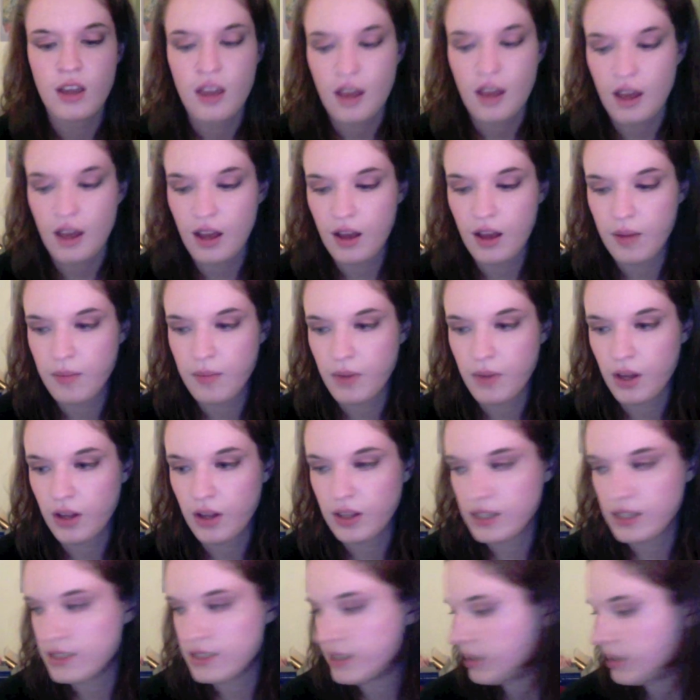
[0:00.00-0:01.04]
um, all
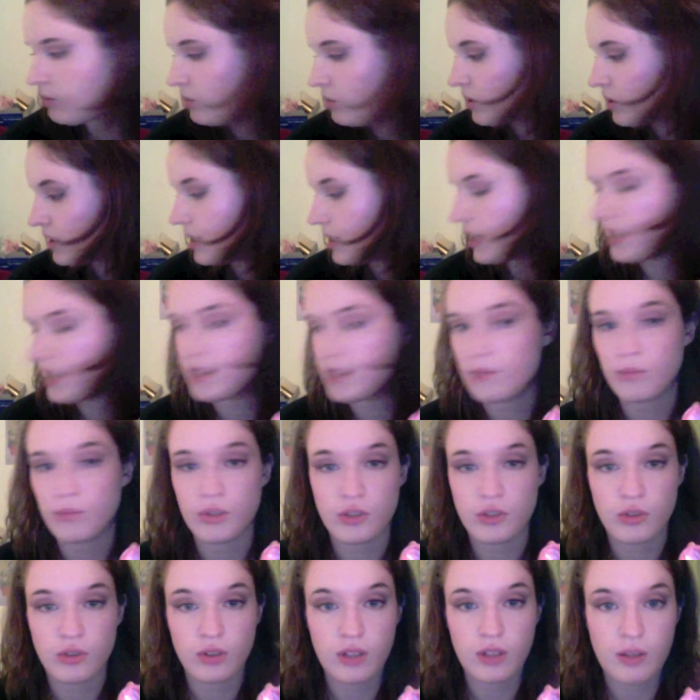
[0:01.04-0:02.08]
I did was take some
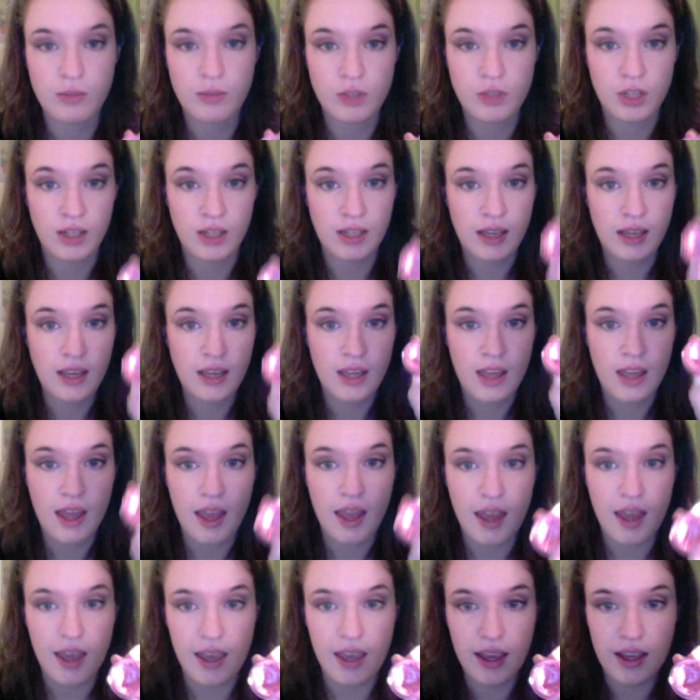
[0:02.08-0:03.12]
petroleum jelly
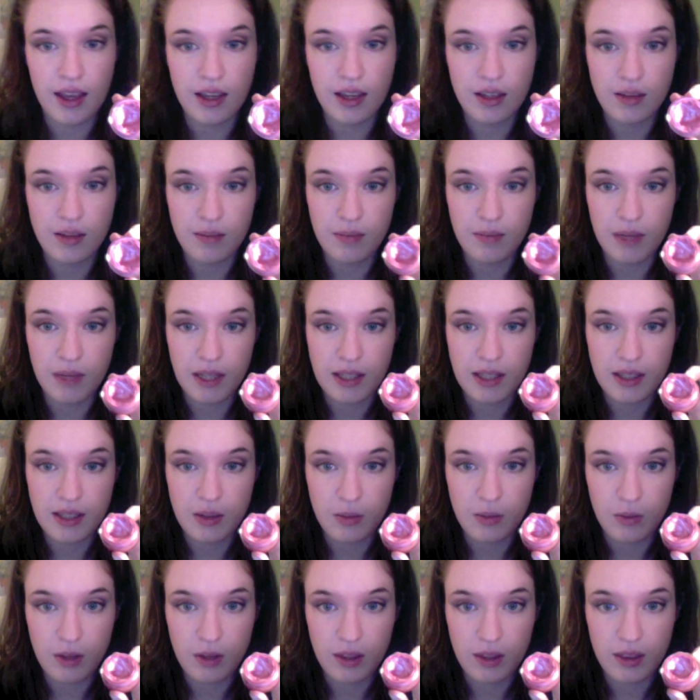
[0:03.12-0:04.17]
and mix
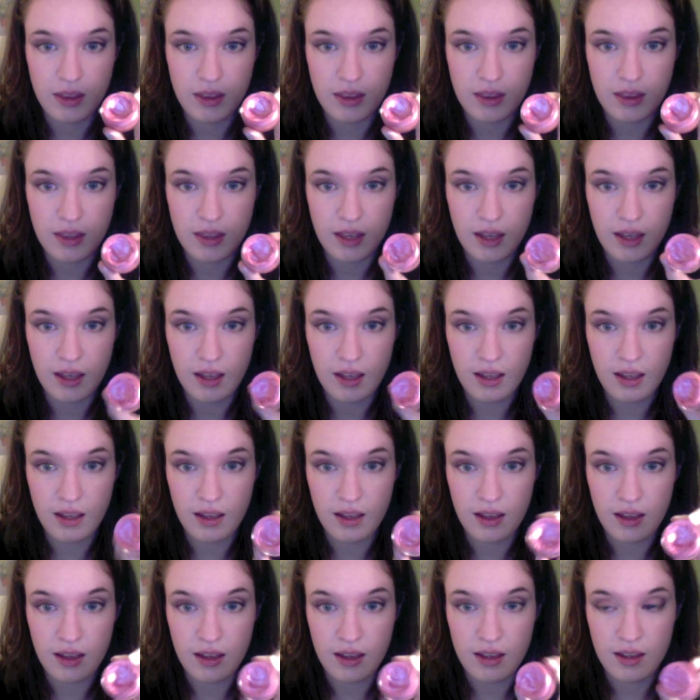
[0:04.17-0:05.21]
it with
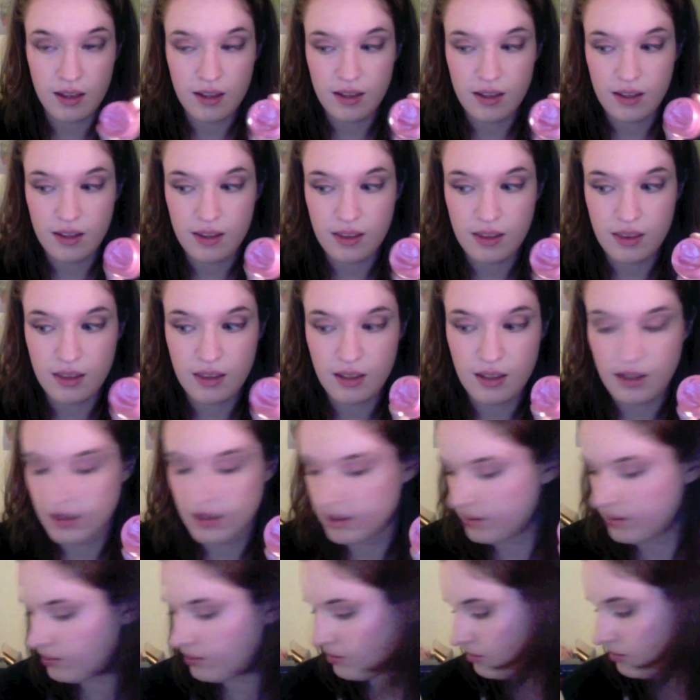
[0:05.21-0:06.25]
the
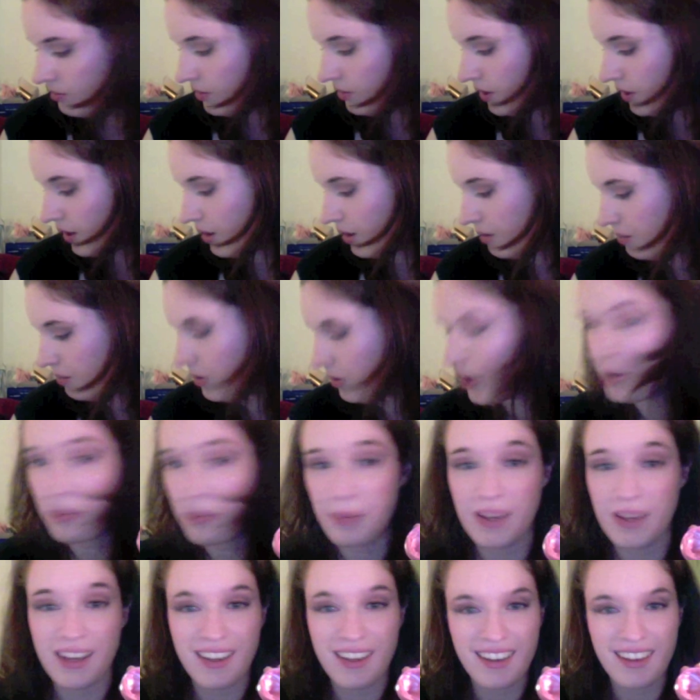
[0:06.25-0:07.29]
the um, pearl
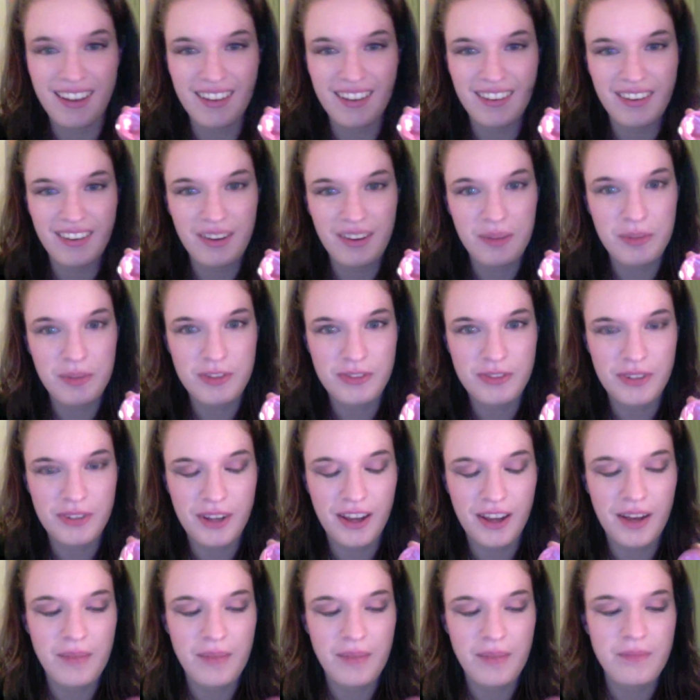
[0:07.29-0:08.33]
pink color. I almost
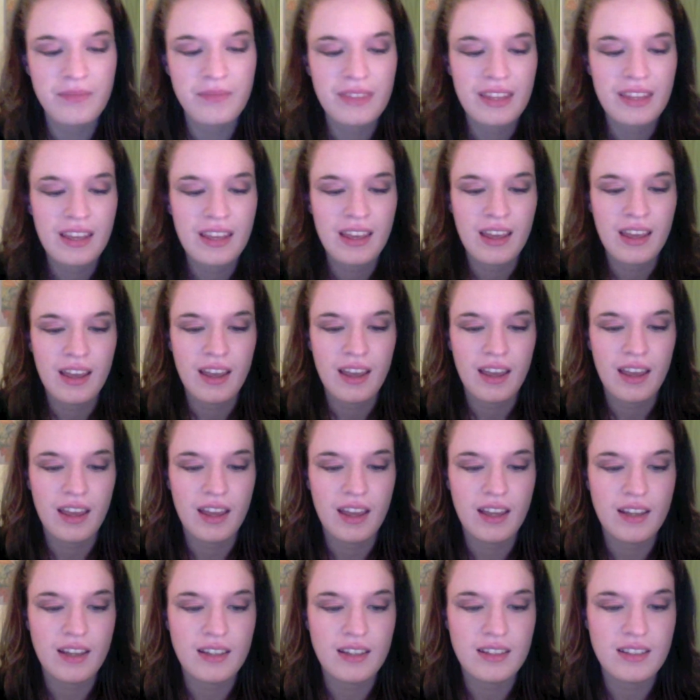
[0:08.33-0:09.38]
forgot.
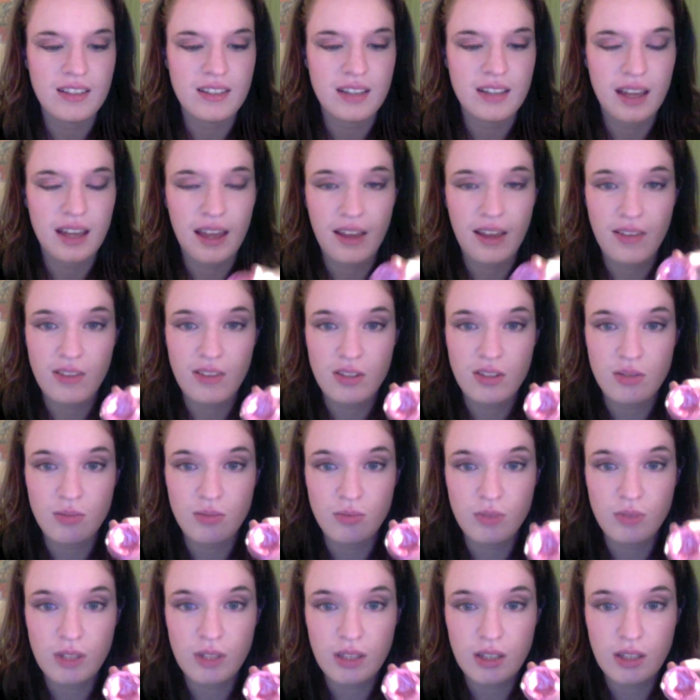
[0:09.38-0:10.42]
And I have this
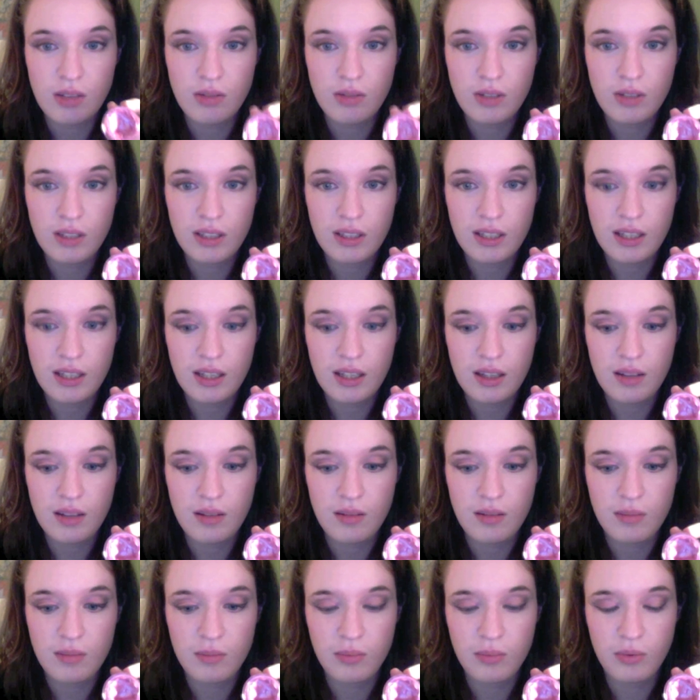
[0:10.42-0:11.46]
really, really
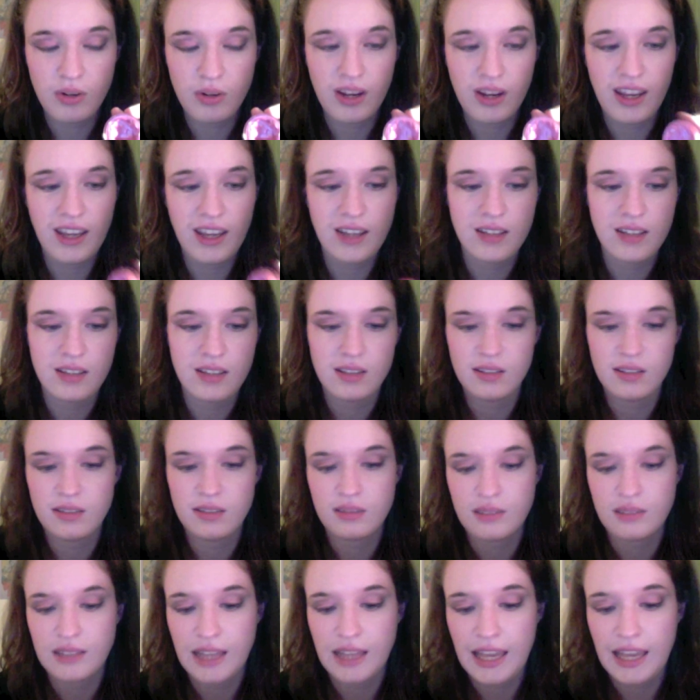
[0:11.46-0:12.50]
bright,
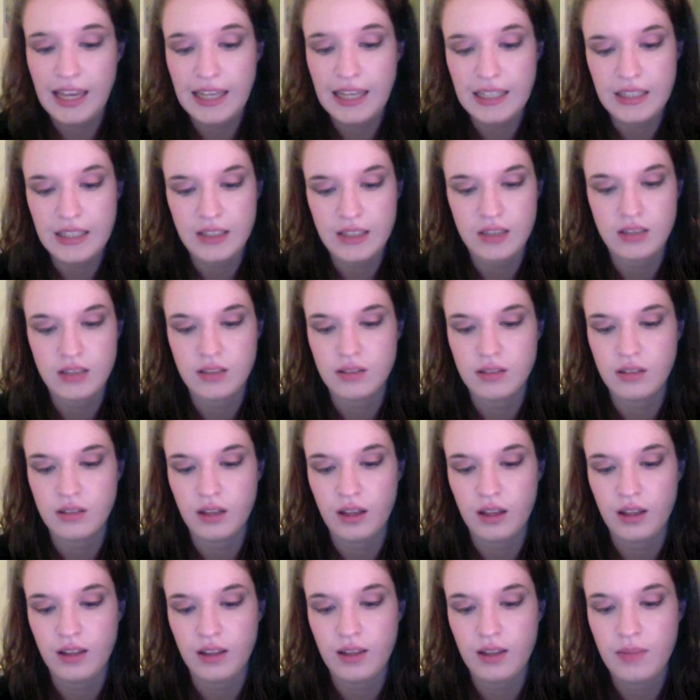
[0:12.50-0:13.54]
light
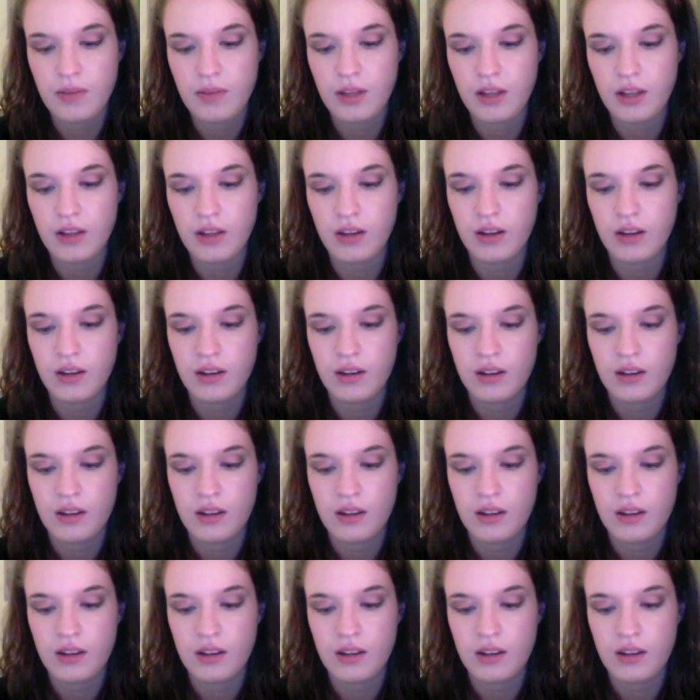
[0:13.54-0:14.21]
uh, lip color.